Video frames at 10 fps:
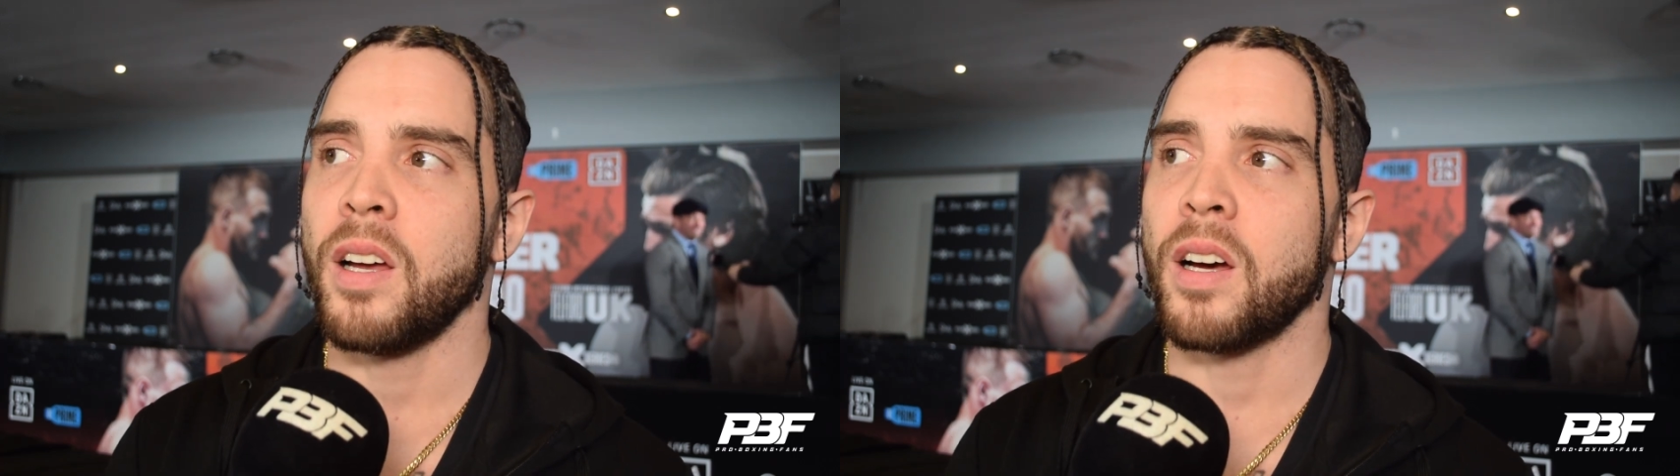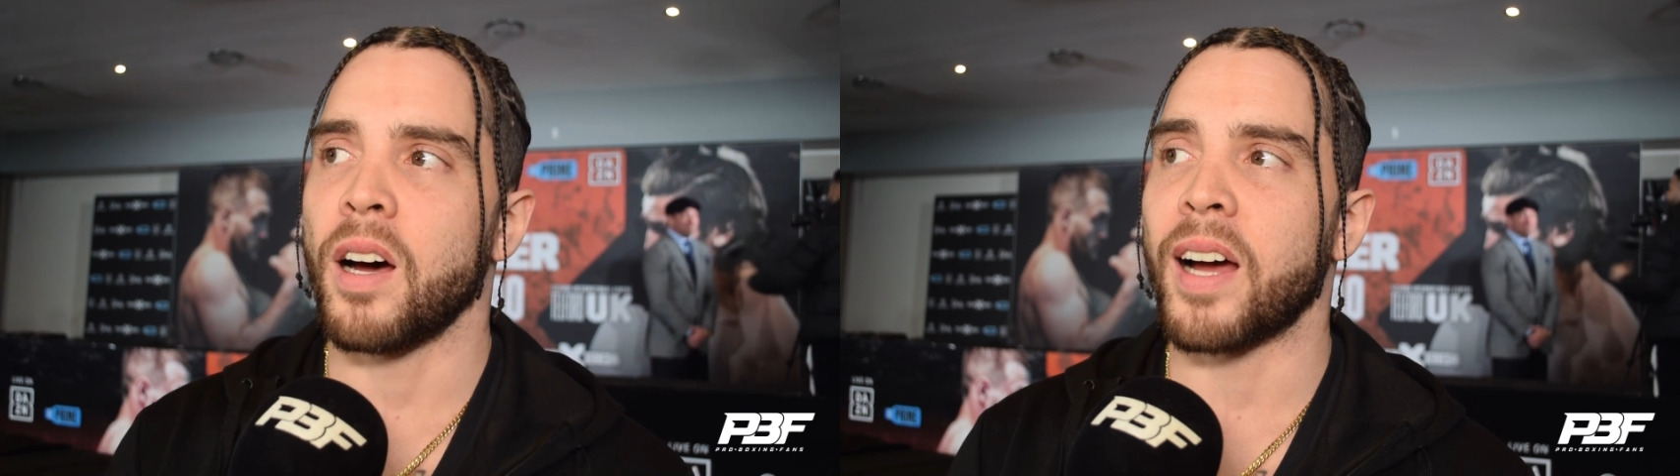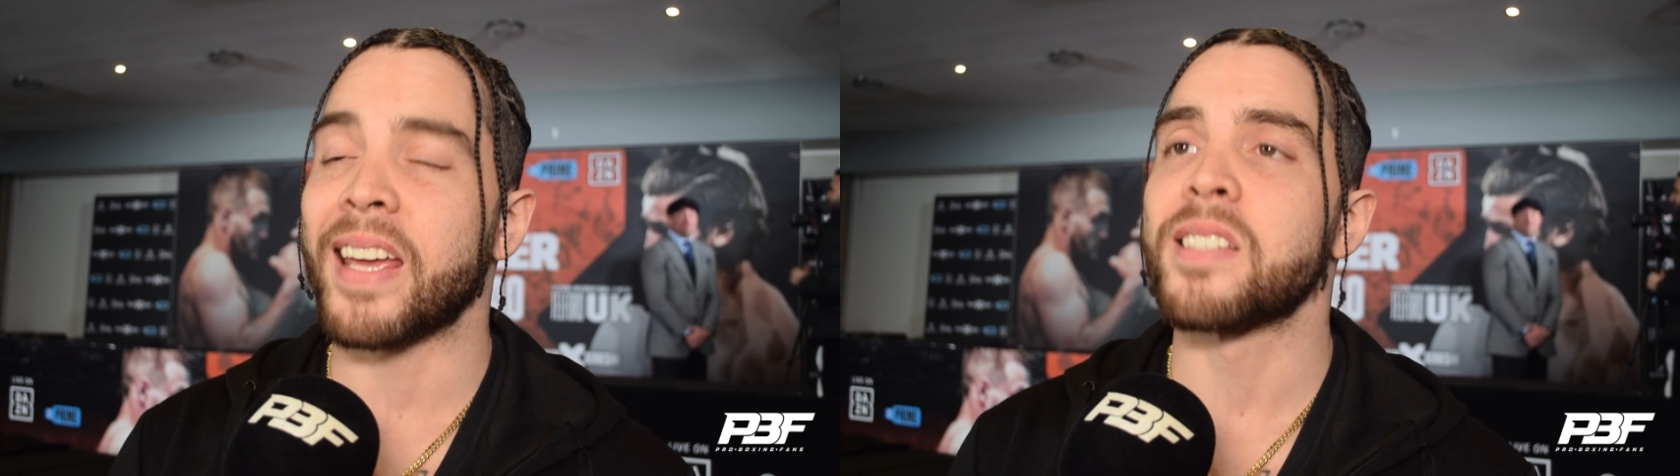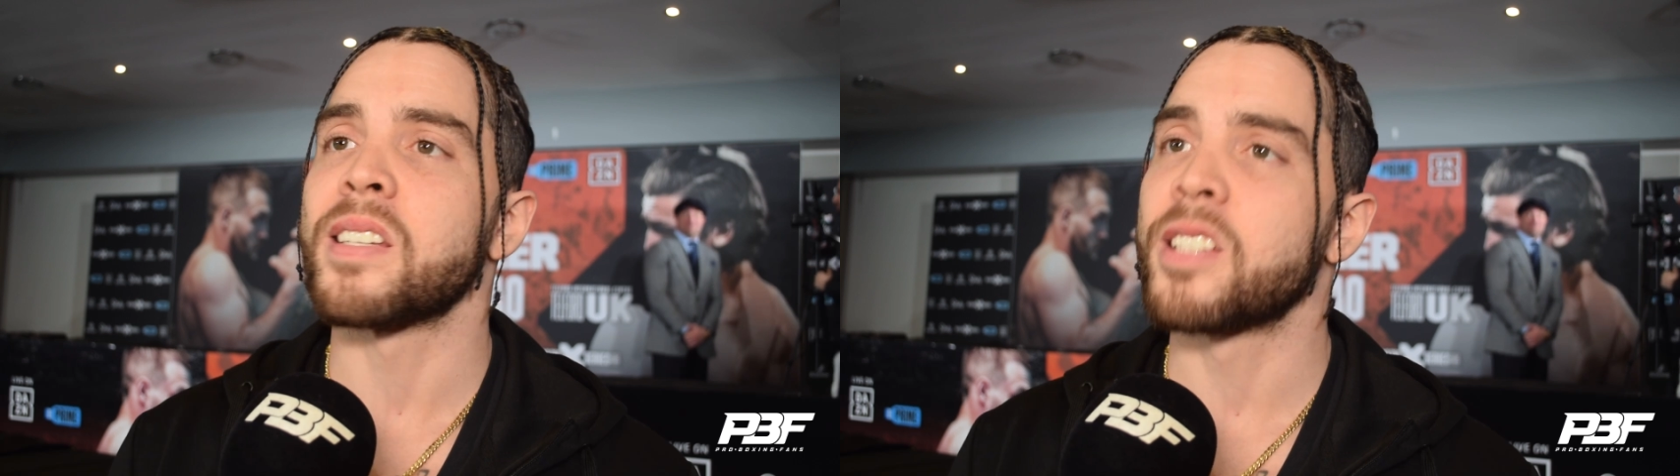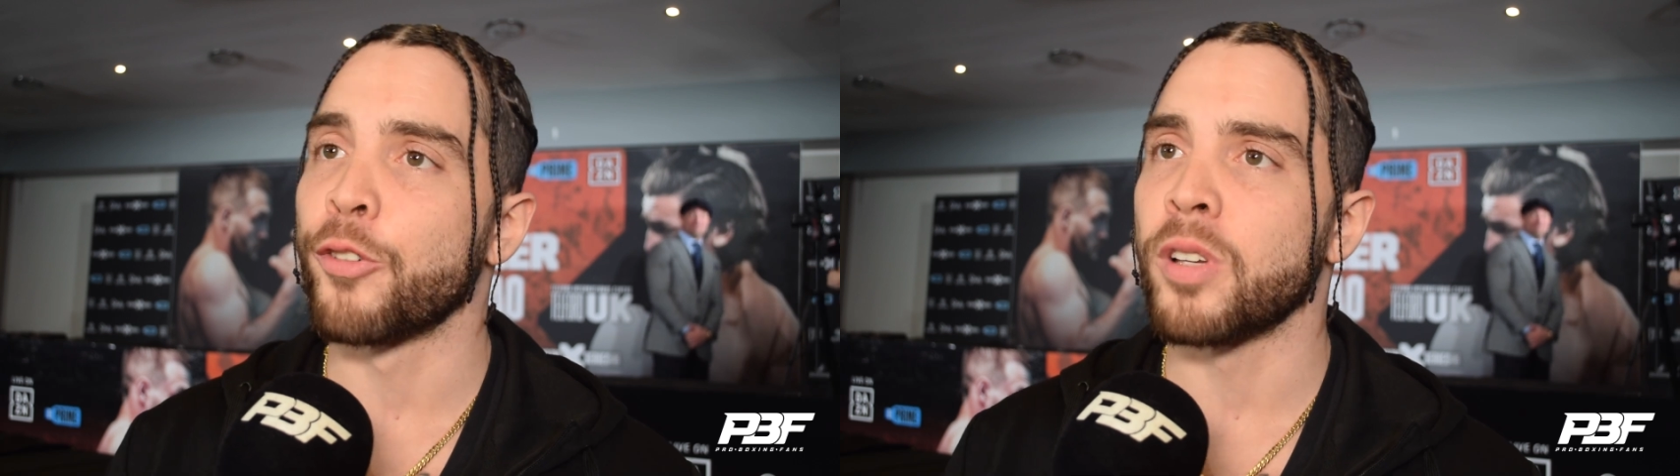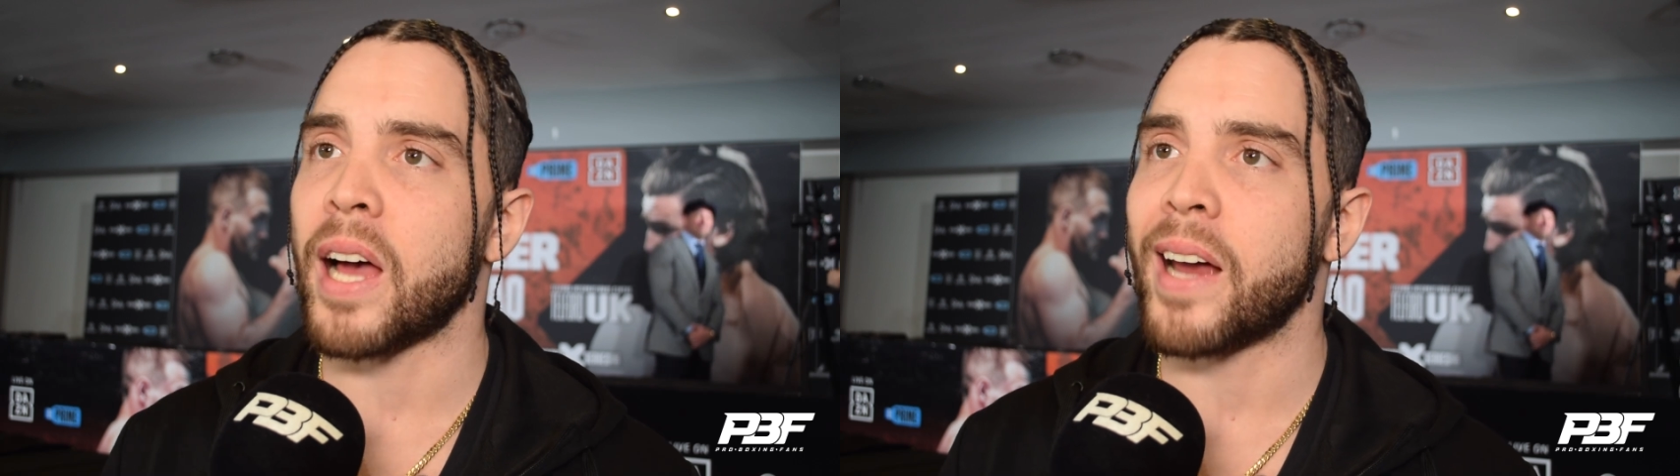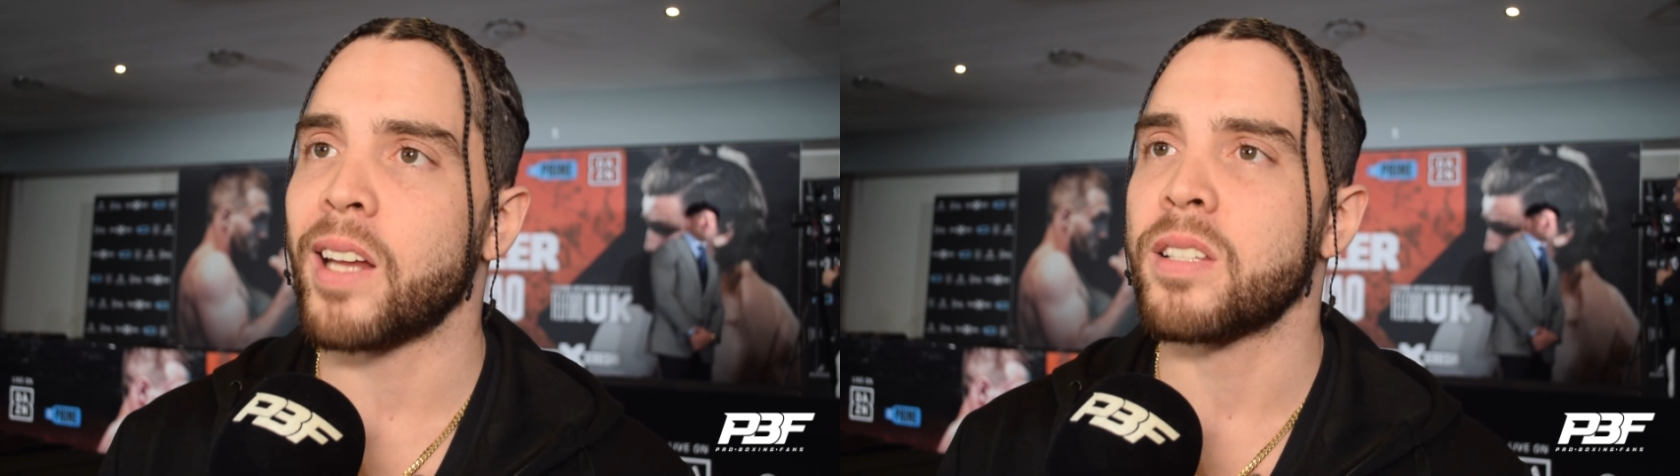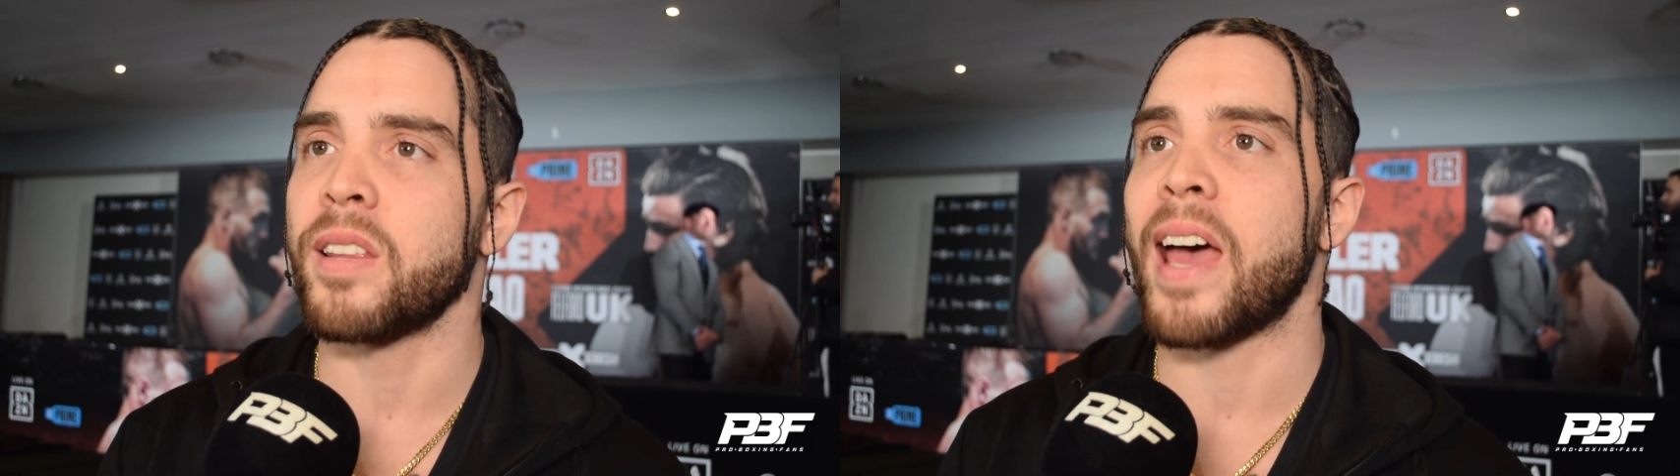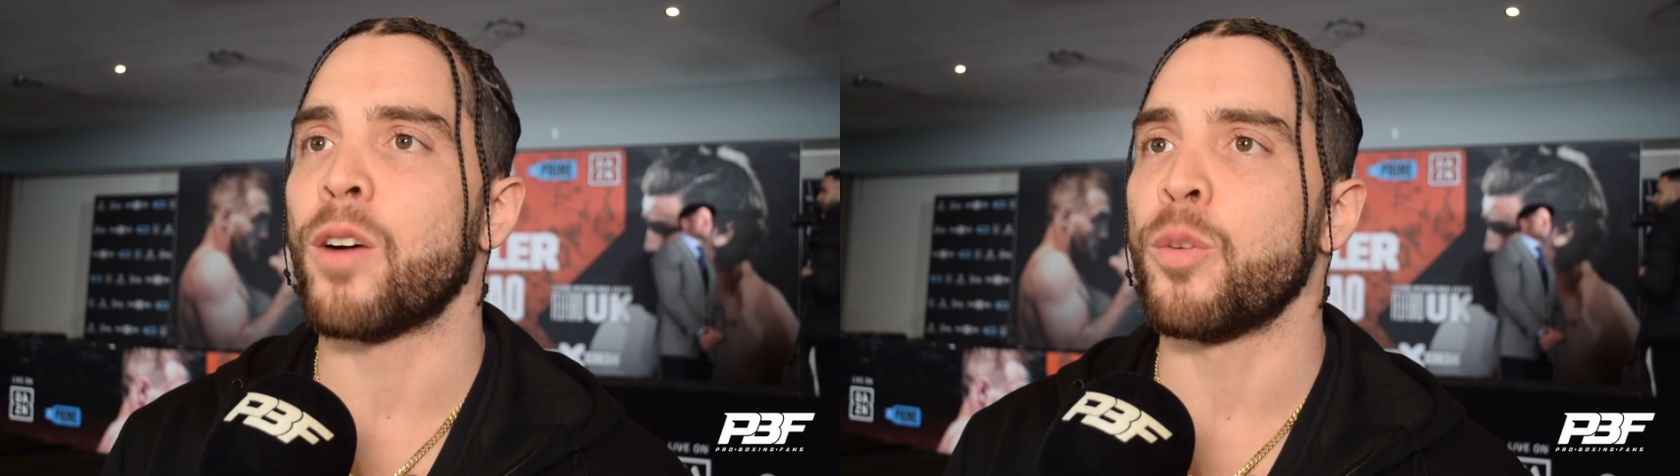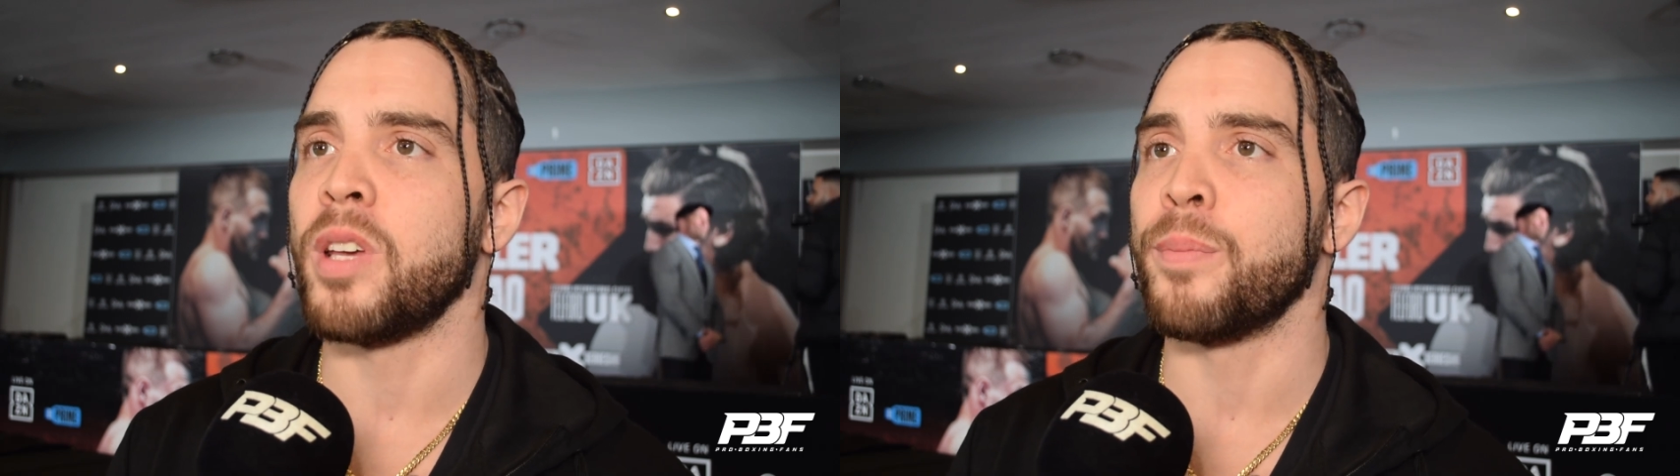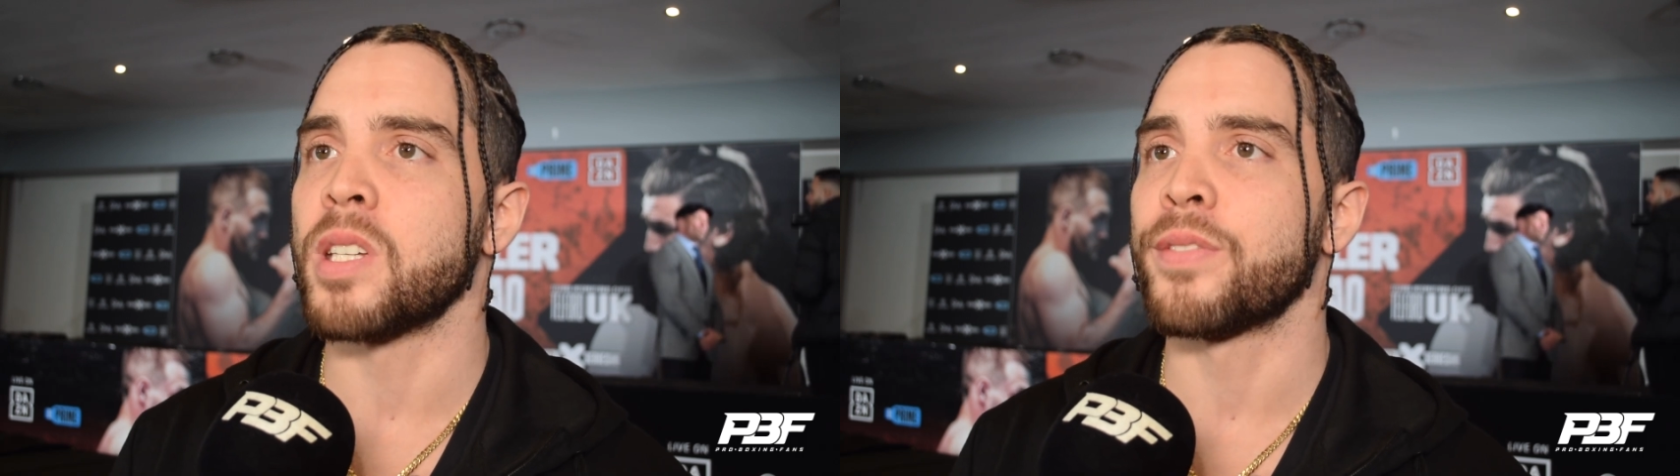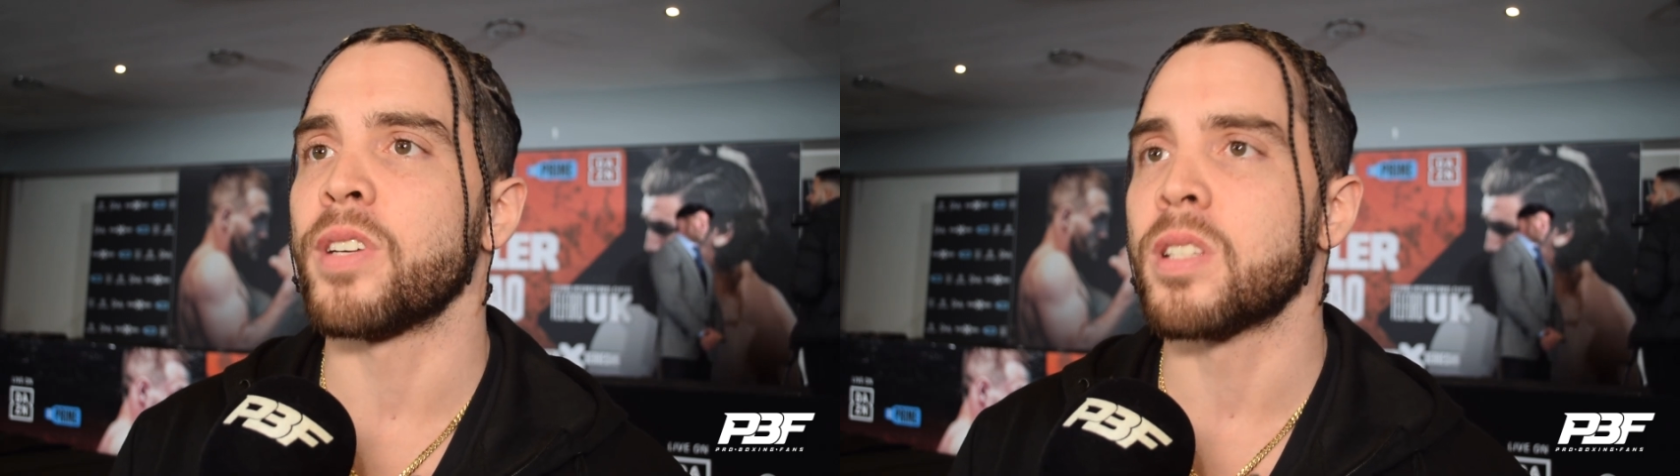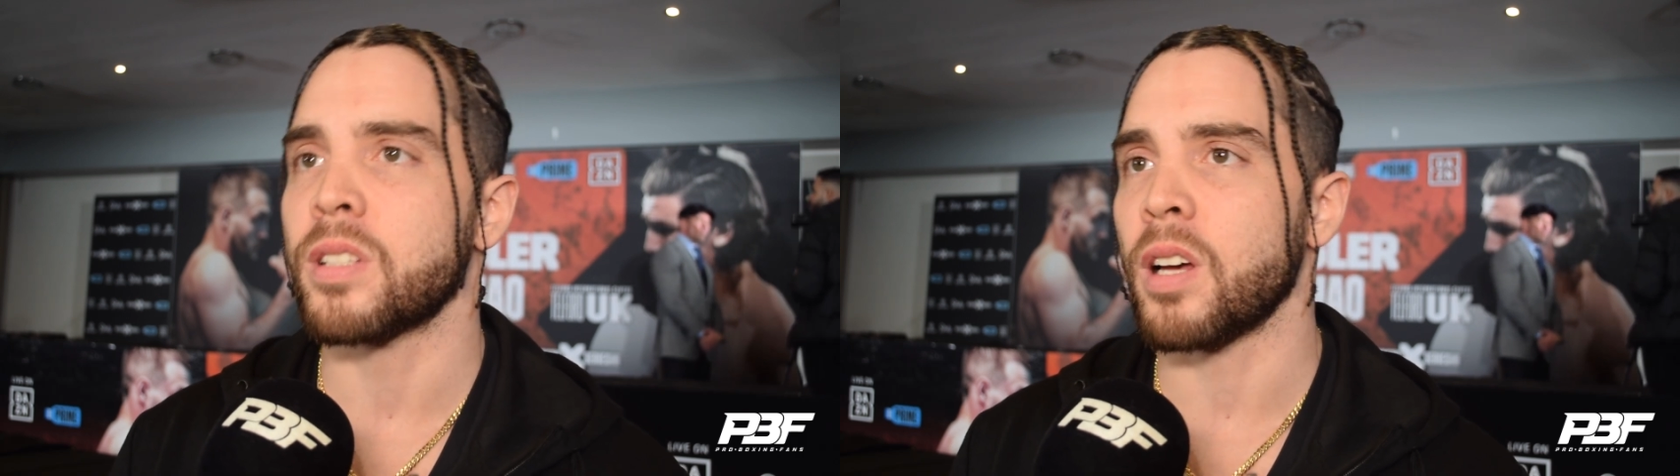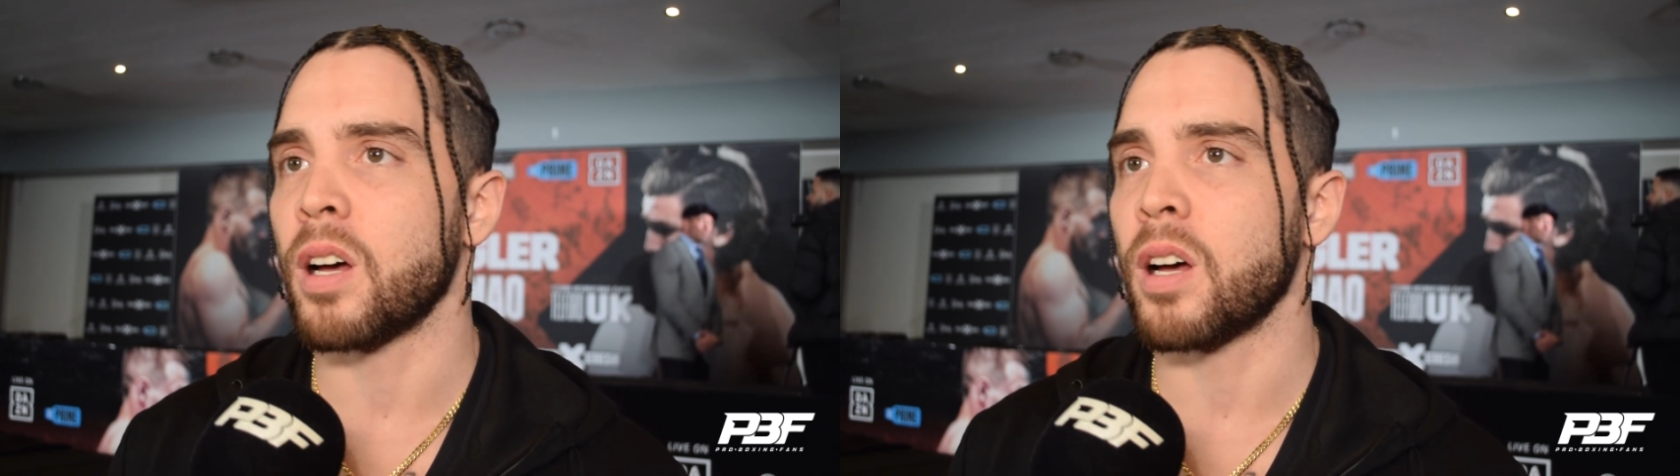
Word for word: I guess the silver lining to that would be Misfits.